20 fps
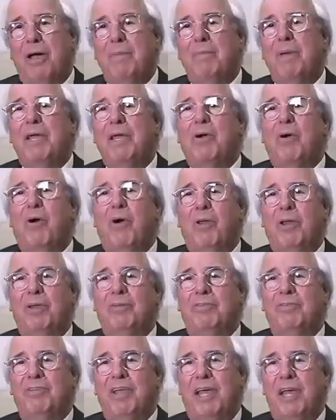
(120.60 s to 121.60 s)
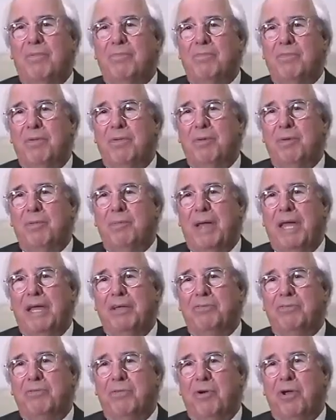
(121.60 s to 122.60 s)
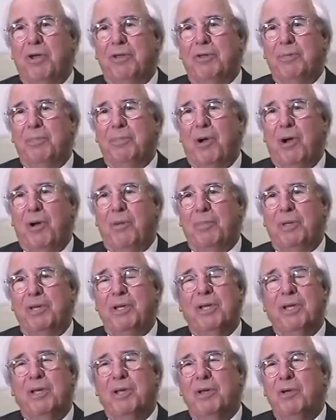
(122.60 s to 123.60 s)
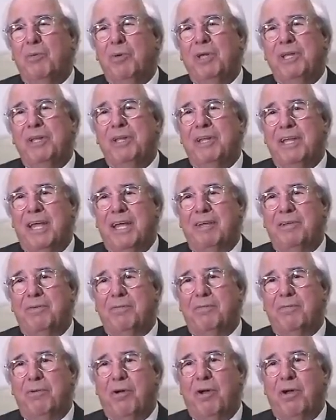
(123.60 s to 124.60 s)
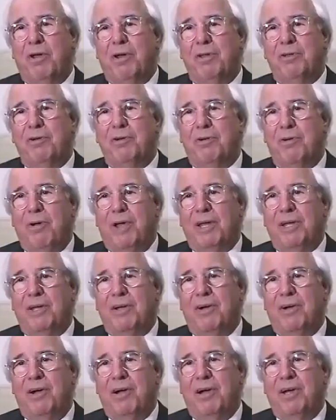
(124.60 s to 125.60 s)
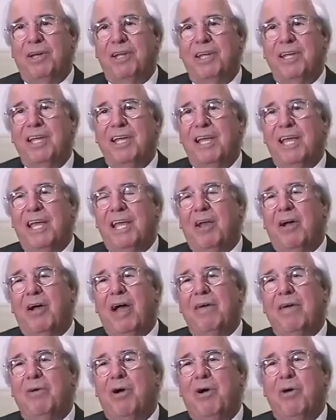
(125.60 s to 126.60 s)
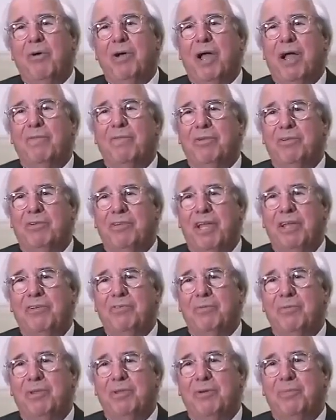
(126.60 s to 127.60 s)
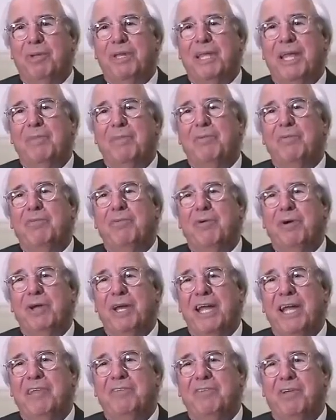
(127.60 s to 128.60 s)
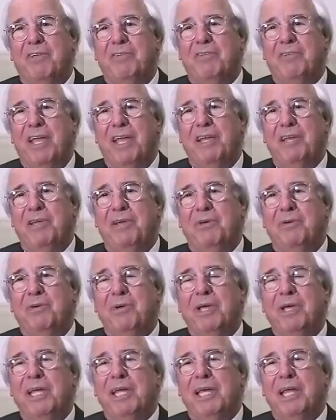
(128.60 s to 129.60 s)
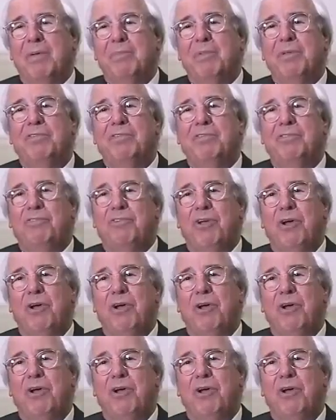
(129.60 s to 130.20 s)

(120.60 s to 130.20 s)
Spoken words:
I may call and say, I'm from your bank's fraud department, we detected fraud on your credit card, and I'll have a whole conversation with you, but then before it ends, I'll say to you, now Mrs.